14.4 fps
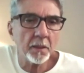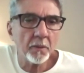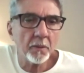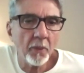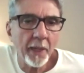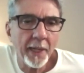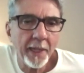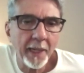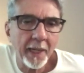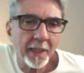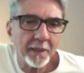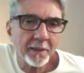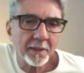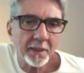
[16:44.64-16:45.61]
Why
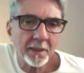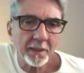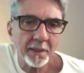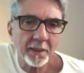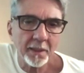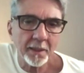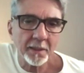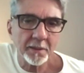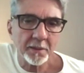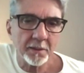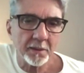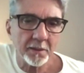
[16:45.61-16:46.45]
Atri has